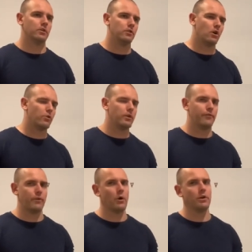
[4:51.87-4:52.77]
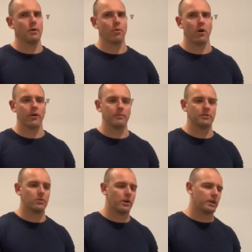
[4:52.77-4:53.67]
not really following a program,
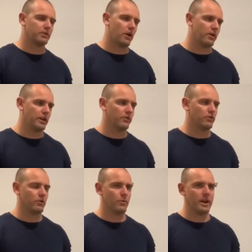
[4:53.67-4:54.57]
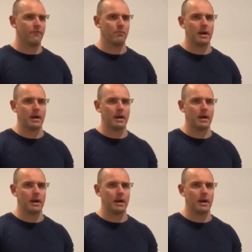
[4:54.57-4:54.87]
just kind of going in and doing whatever.